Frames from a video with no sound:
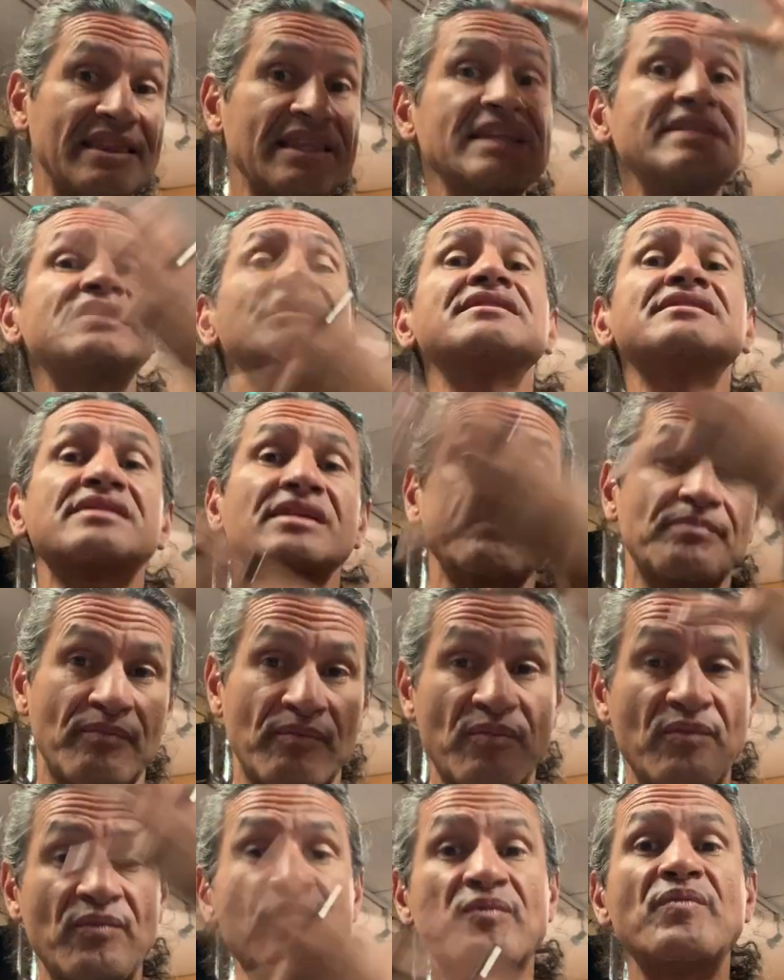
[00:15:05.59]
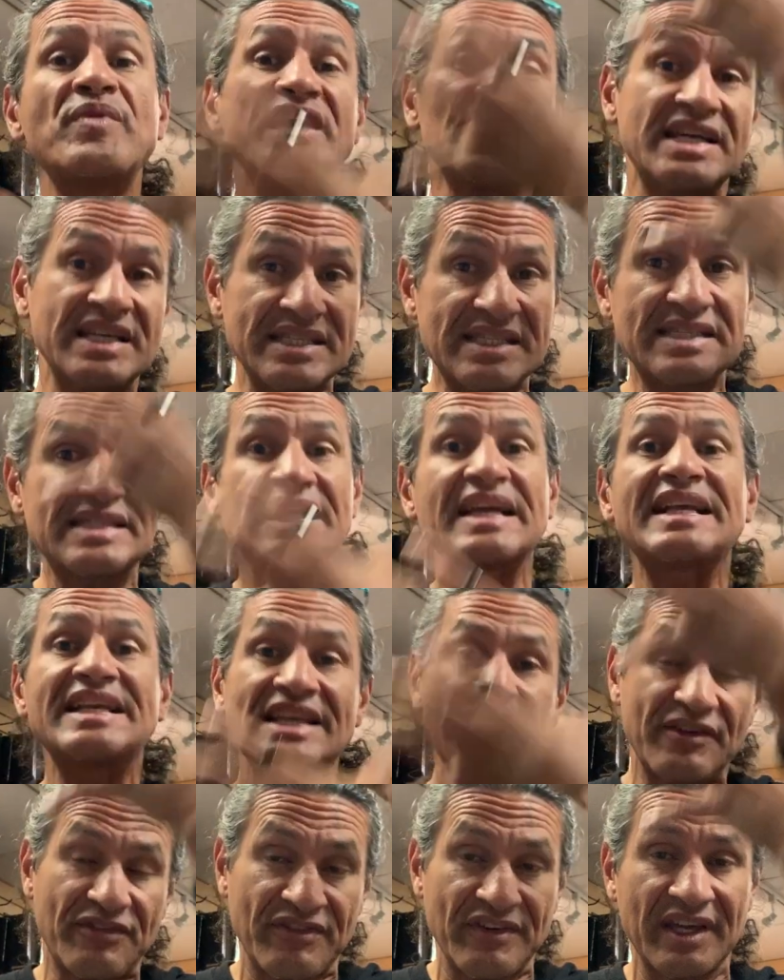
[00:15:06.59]
This is the biggest
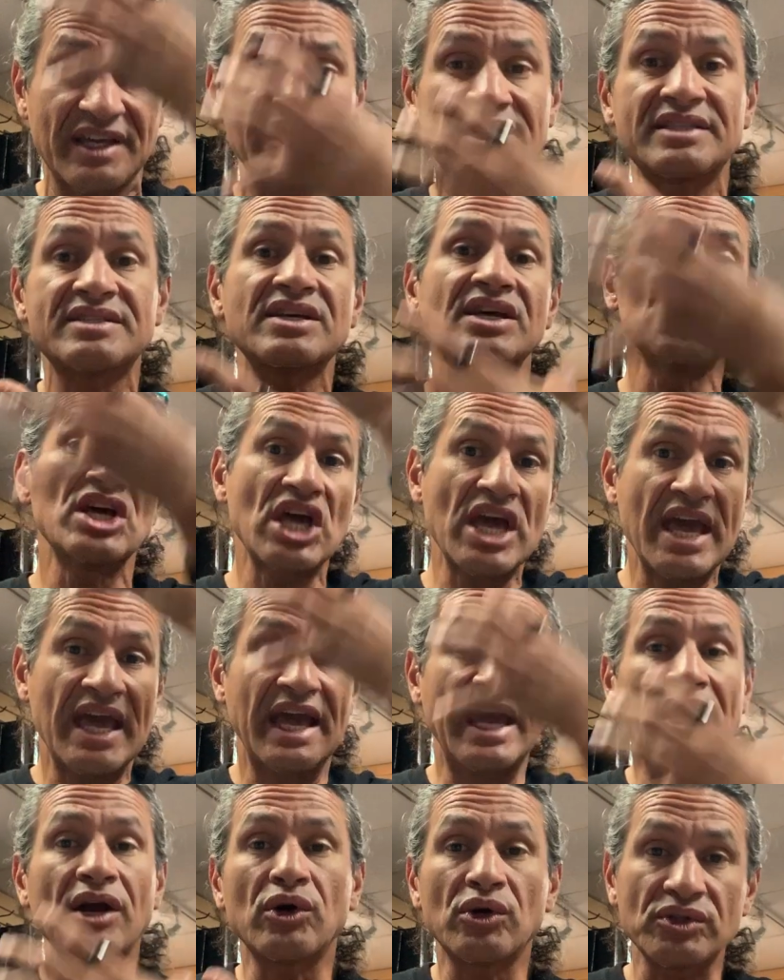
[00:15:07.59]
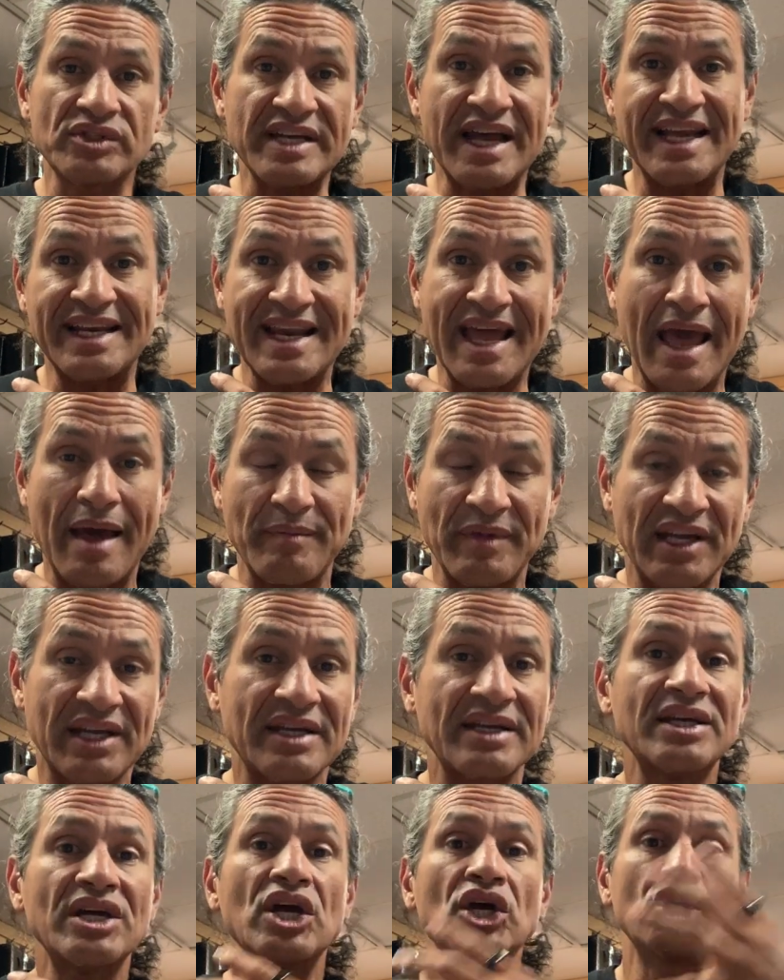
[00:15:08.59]
significant aerodynamic
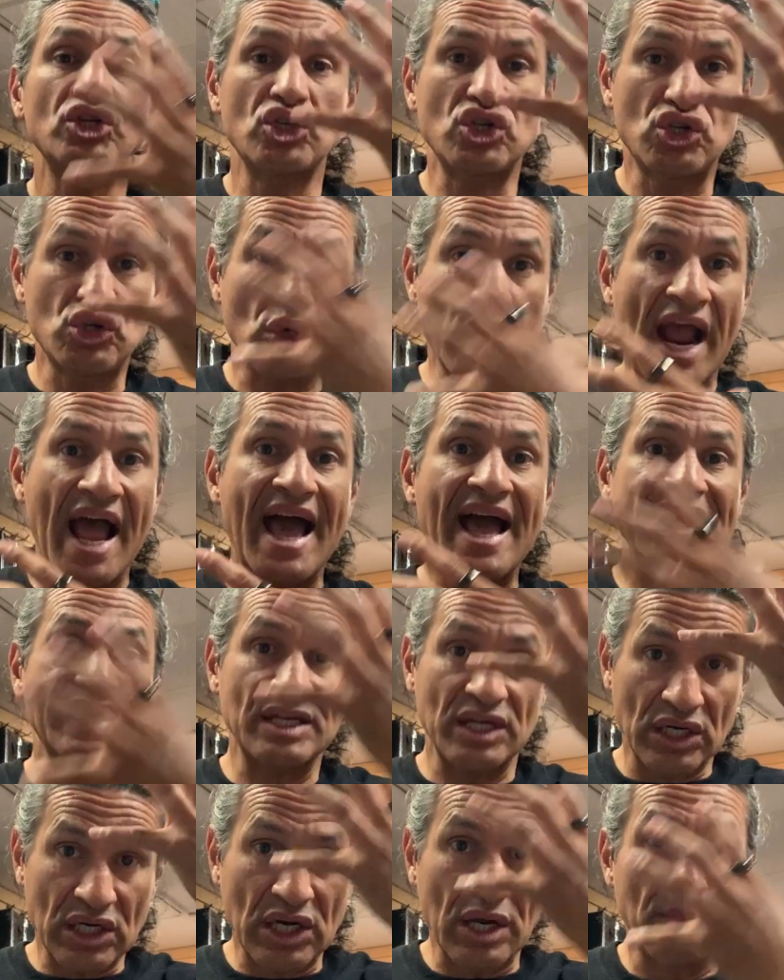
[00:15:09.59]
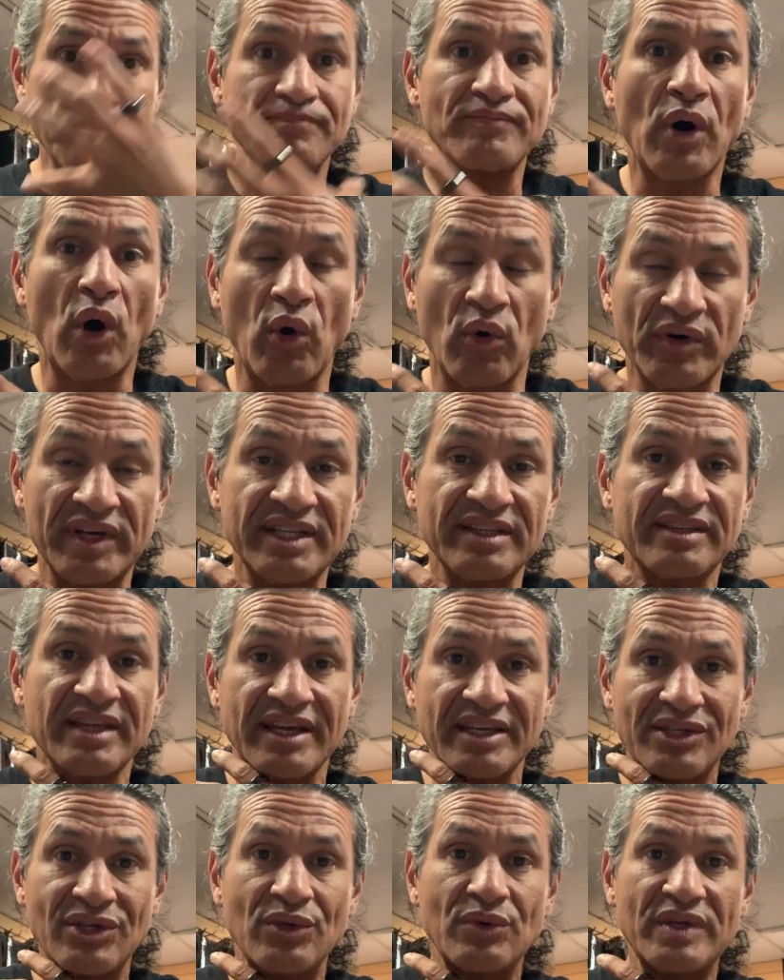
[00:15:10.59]
drag component
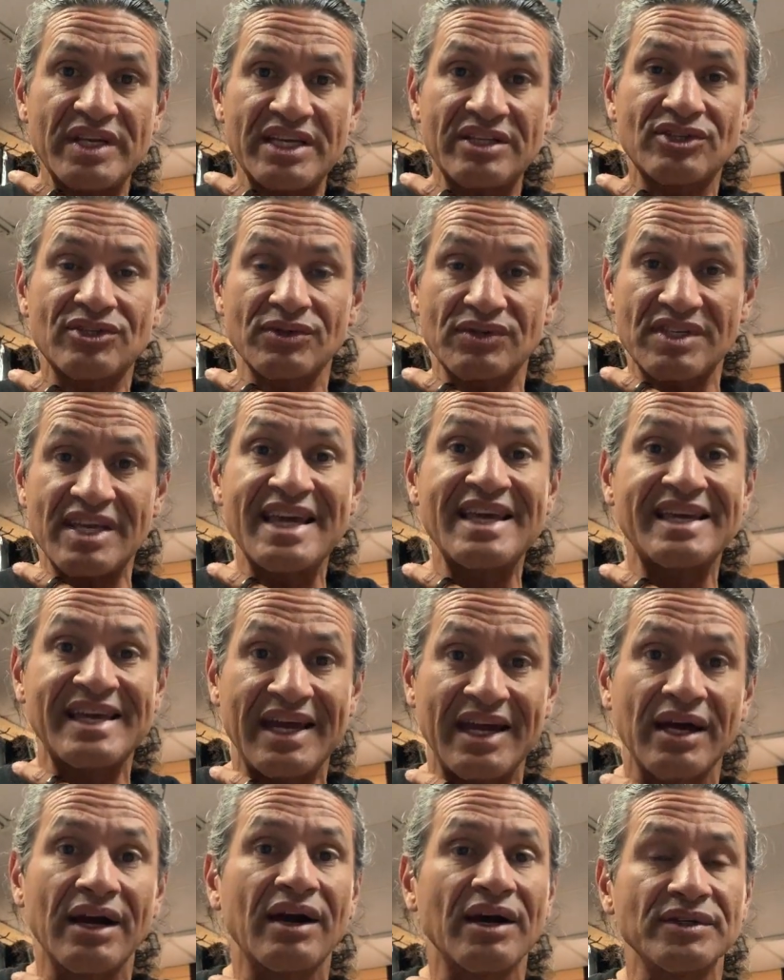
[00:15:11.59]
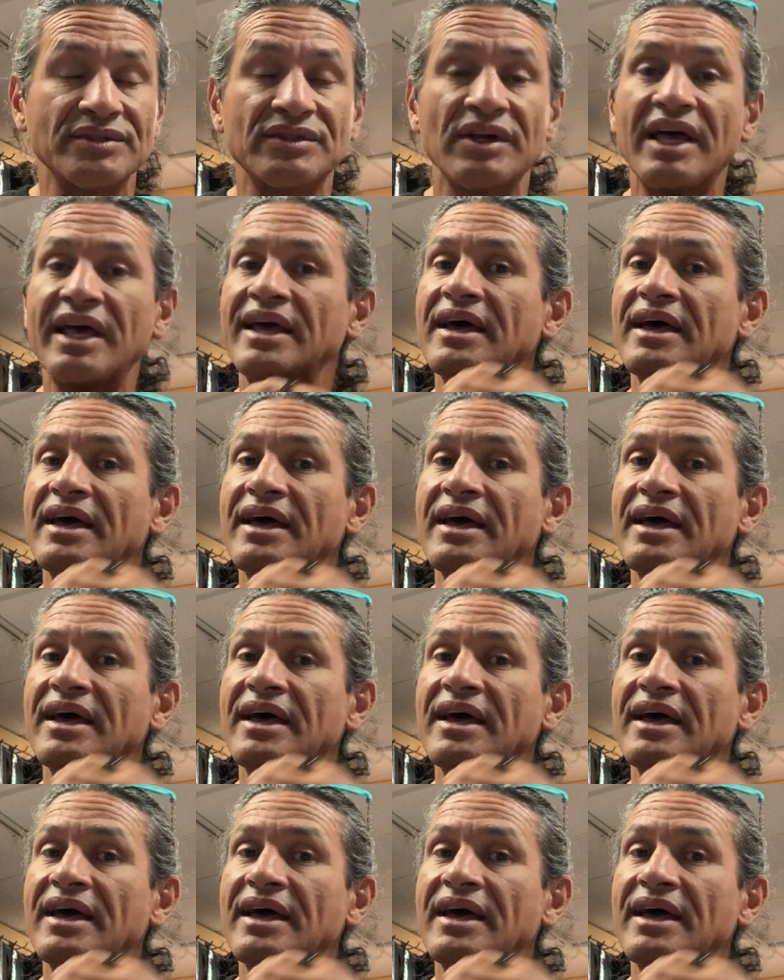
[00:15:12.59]
that you need to take care of.